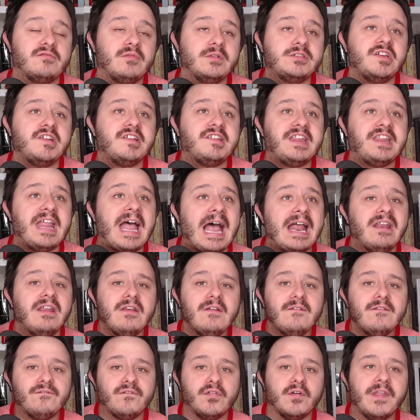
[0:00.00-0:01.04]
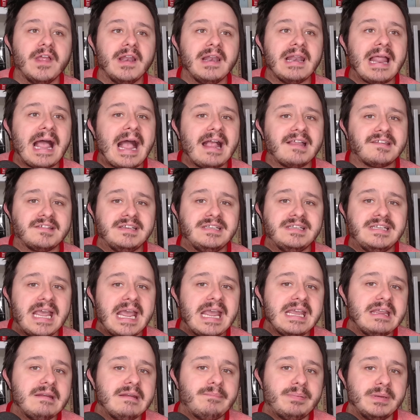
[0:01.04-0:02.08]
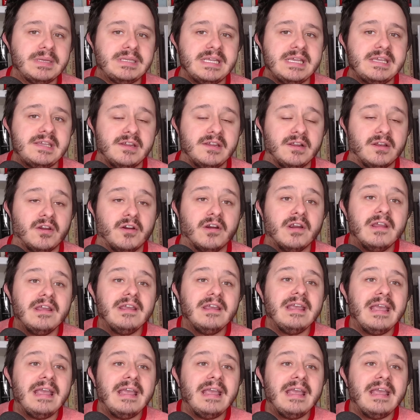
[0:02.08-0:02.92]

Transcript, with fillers: which is that for the last day in particular,